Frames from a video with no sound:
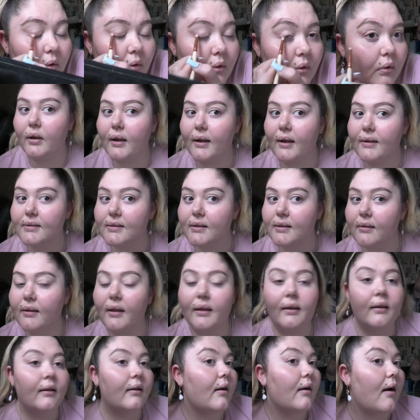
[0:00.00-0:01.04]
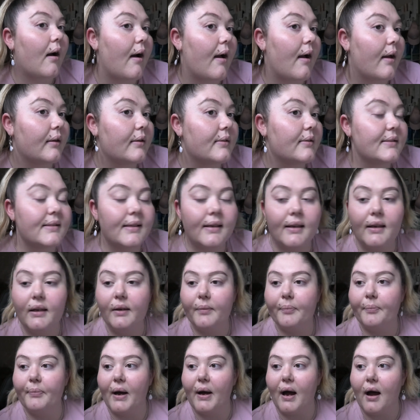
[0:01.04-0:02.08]
You guys can like kind of see it,
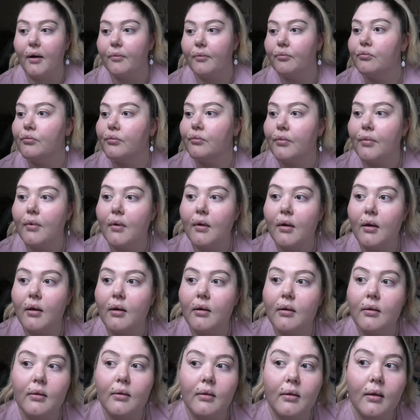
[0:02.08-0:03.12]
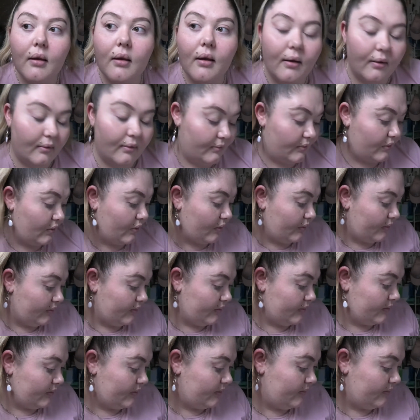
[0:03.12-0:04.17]
but yeah, not
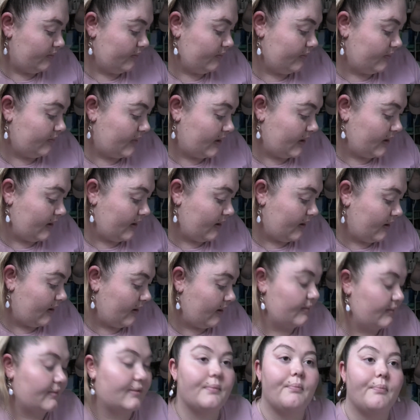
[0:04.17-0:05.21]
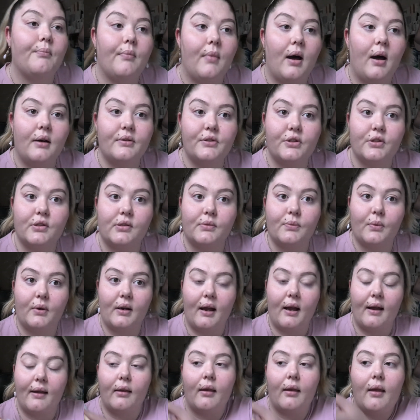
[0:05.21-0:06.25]
as much as what
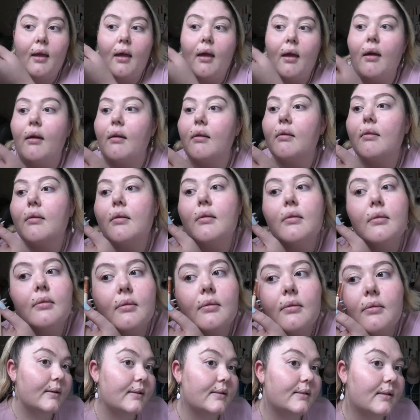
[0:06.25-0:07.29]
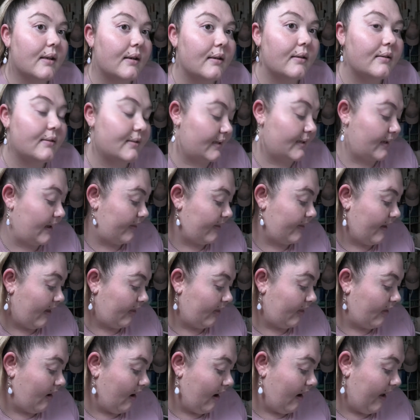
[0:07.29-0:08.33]
I can. We're starting to get that
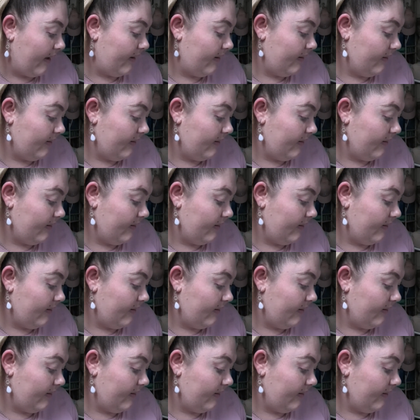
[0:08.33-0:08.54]
line.